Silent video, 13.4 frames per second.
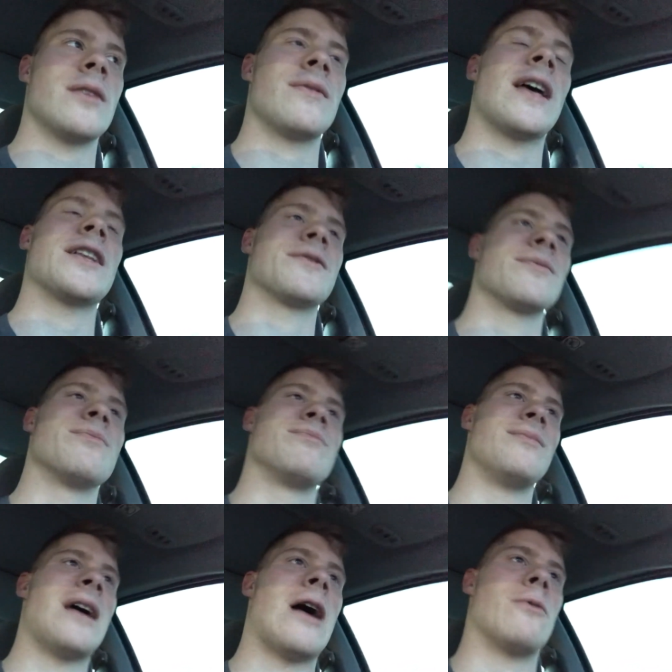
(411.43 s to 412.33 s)
That's
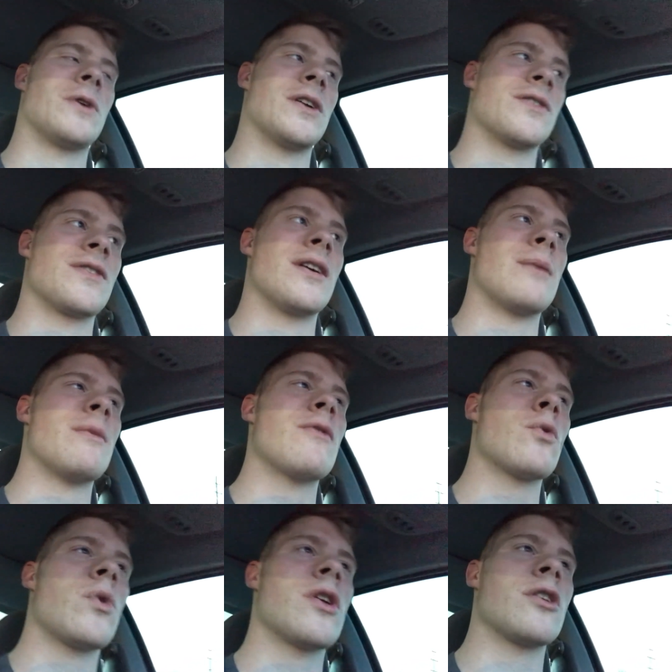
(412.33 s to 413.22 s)
how I'm trying to say it. I'm
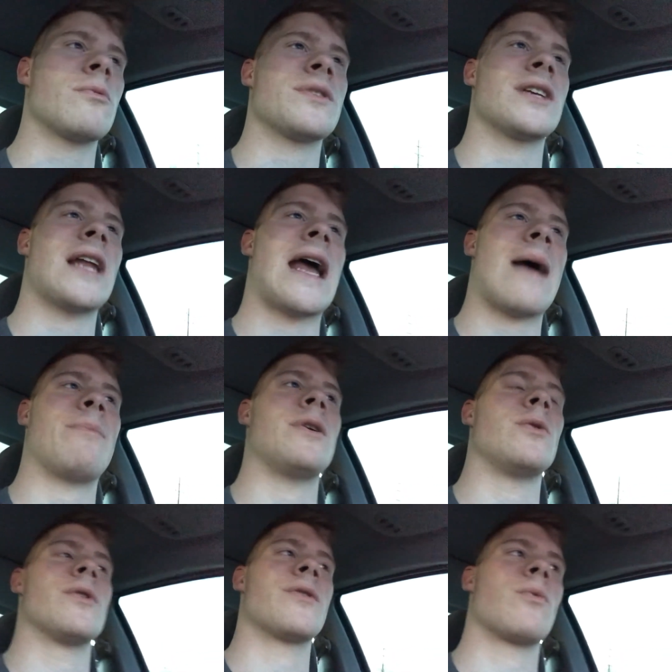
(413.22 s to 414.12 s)
never 100%
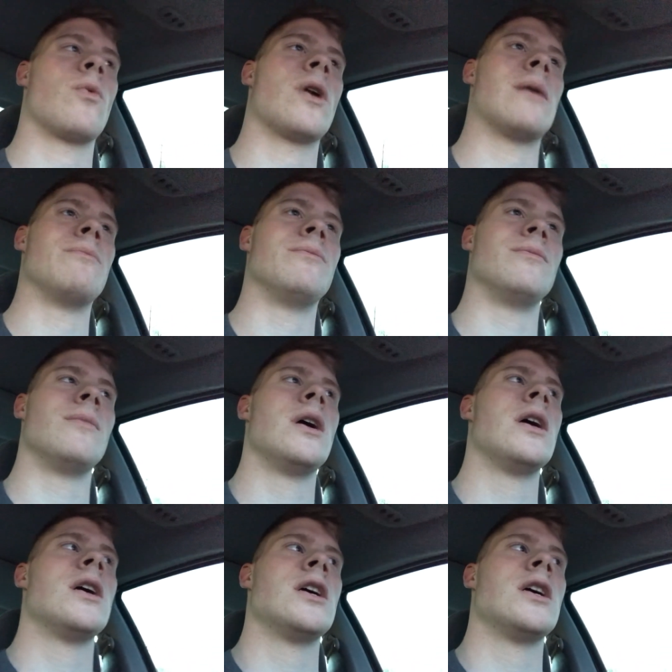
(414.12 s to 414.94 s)
happy with what I'm